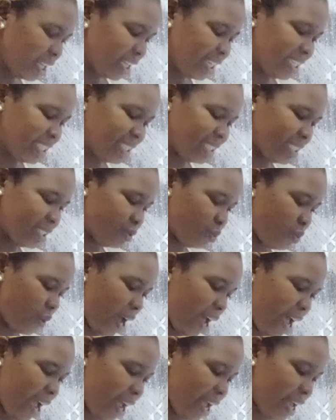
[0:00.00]
And this is
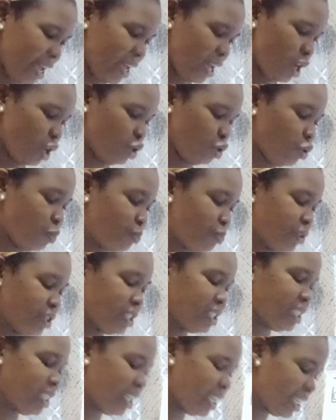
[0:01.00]
where you
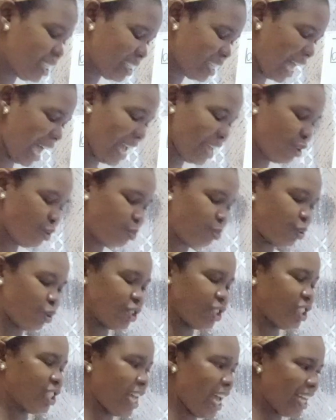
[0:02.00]
predict and you
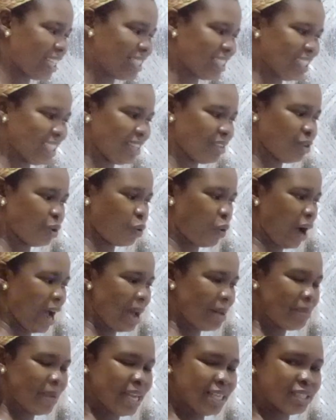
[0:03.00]
project the
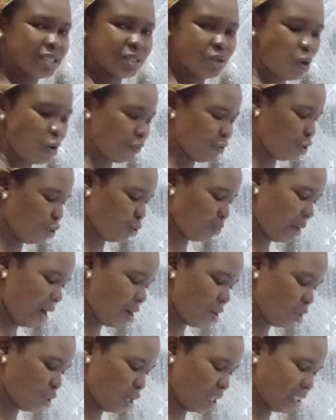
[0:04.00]
requirements of
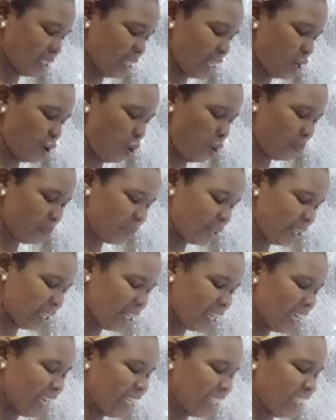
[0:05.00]
human resource in a
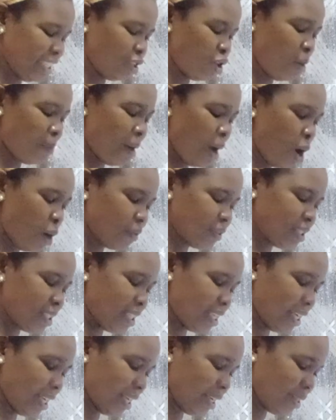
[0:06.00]
company, the number of
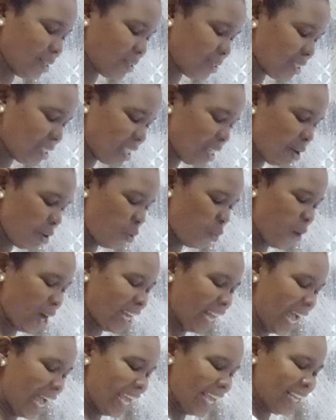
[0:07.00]
skills,
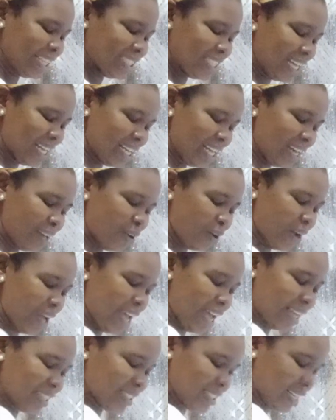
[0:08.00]
whether internal or
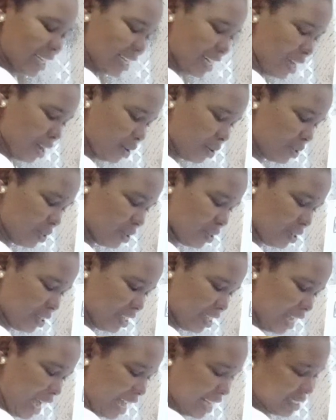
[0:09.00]
external,
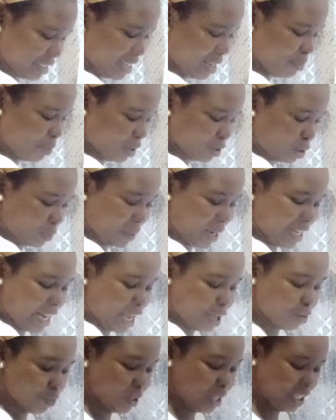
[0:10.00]
as labor supply
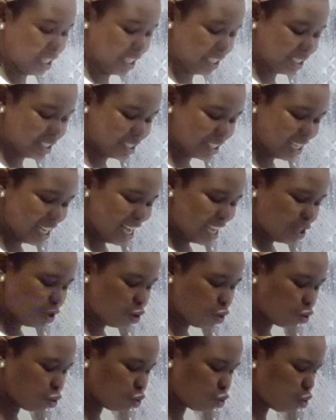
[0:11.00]
that you will need.
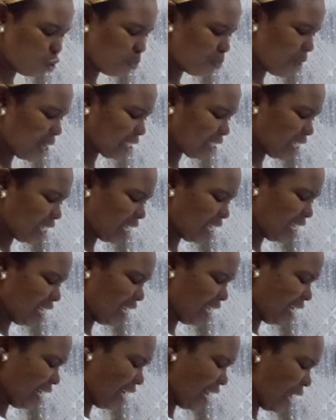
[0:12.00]
You do
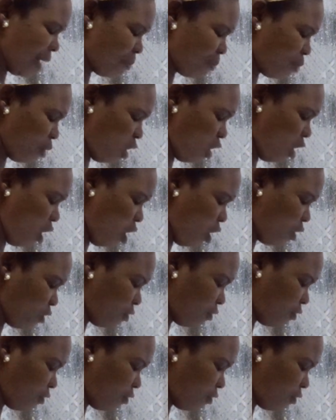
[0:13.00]
basically labor